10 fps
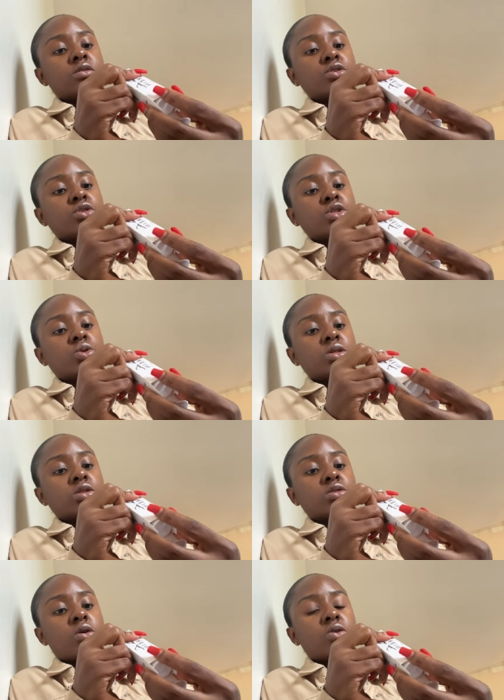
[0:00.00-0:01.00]
So this one
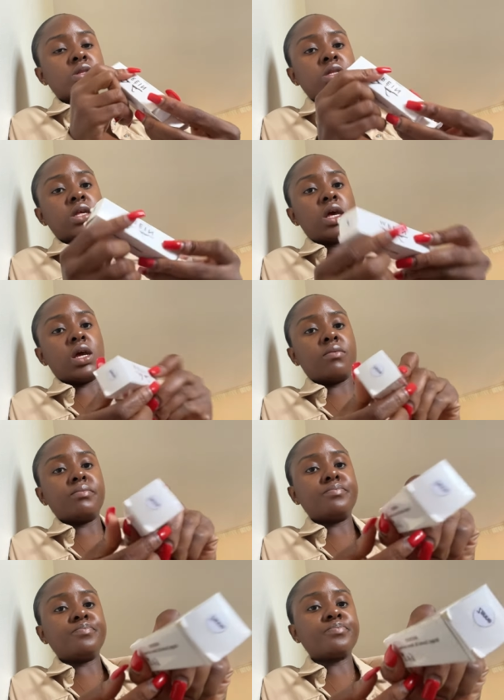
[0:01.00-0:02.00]
is called
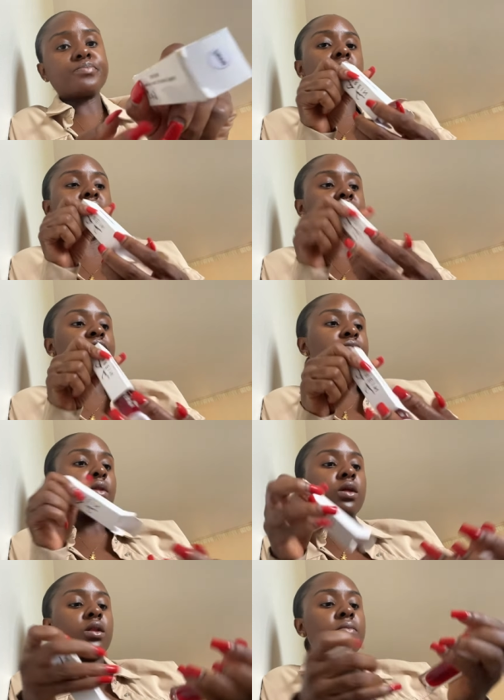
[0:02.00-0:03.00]
Zane.
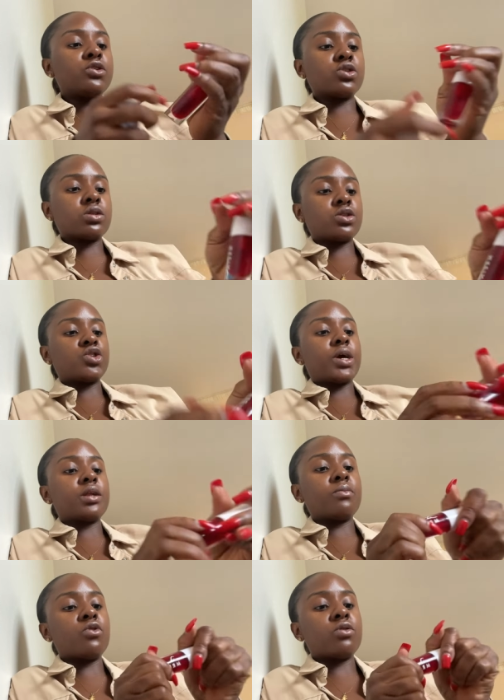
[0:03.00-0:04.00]
Let me just try
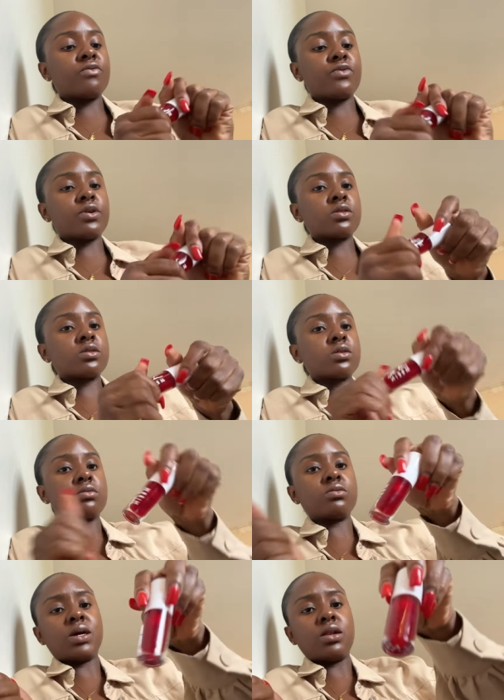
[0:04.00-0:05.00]
them on first.
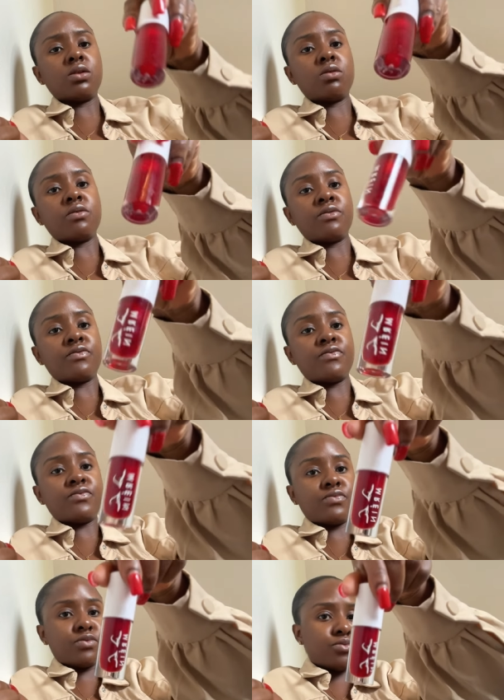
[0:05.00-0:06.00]
Oh, I love
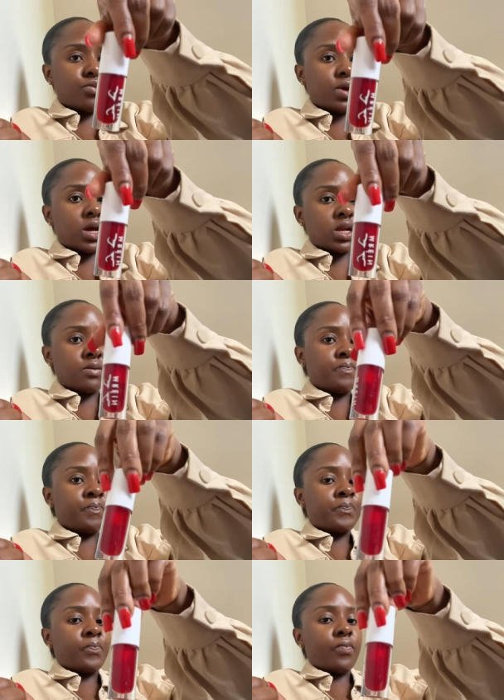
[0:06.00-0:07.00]
the red.
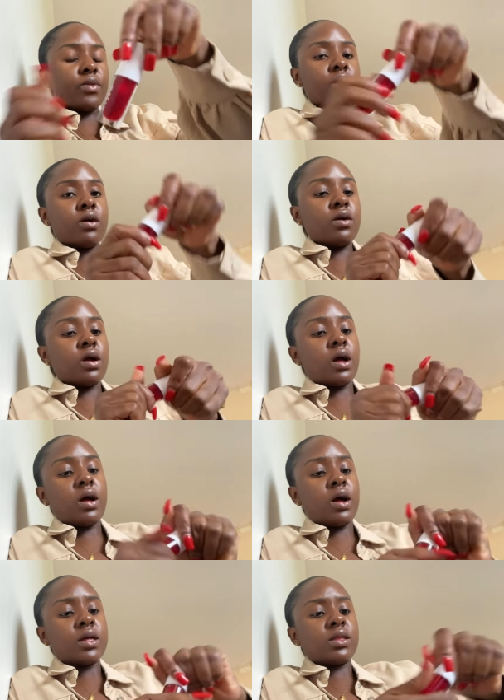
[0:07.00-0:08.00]

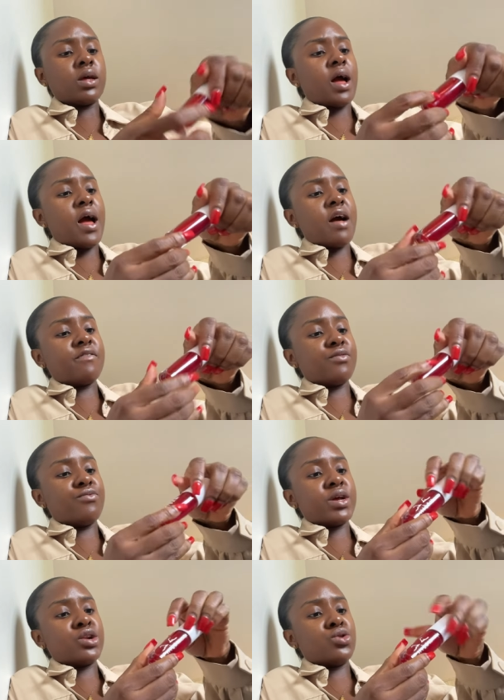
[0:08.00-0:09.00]
I think I have a
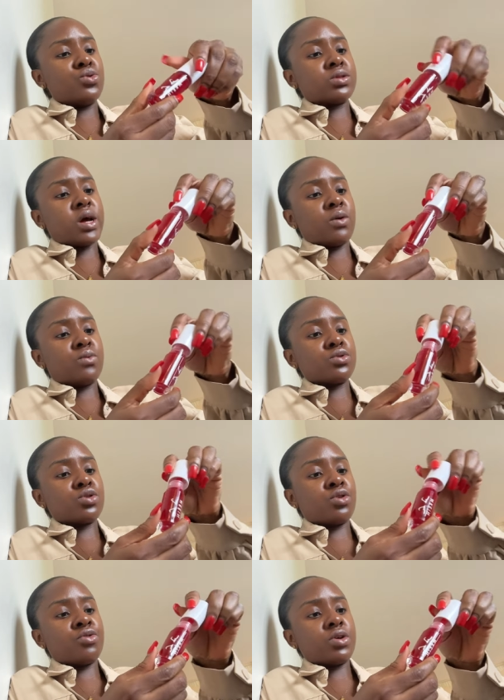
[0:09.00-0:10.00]
red look that I want
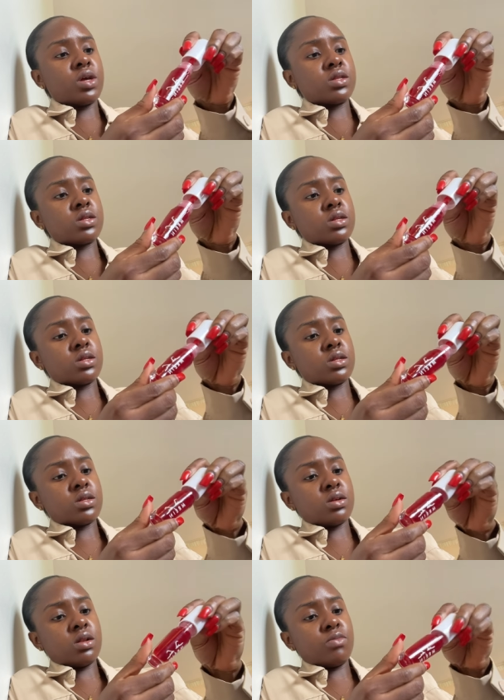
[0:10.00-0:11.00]
to create. Is
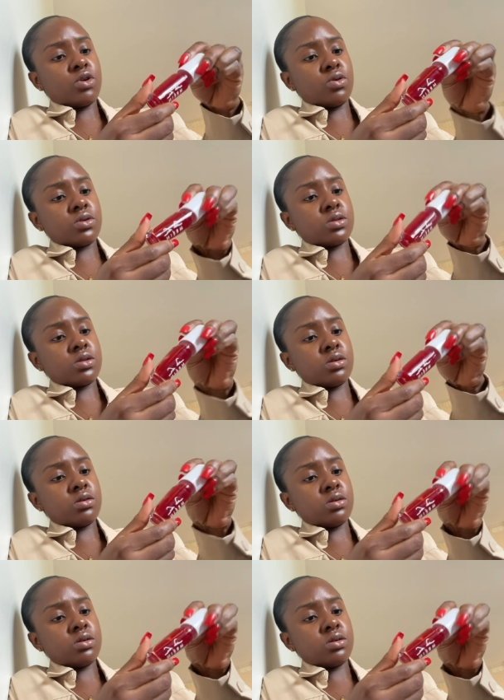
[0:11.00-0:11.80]
this a lip gloss?